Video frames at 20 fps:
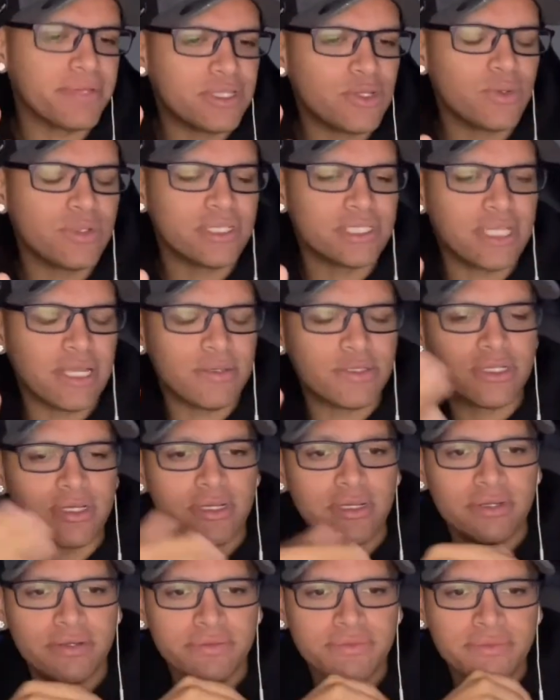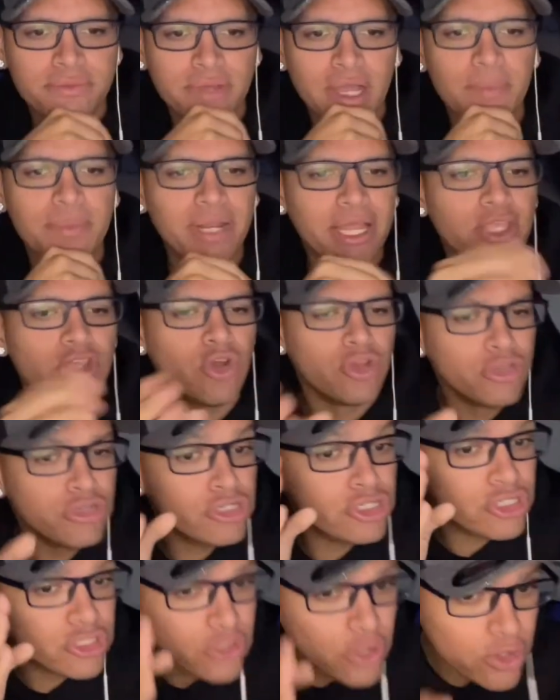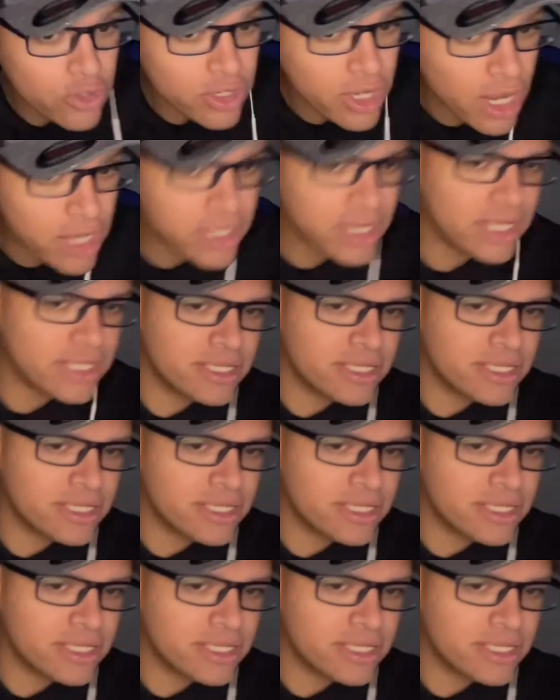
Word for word: be doing the same shit. I'd be like, yo, you no, sure y'all not?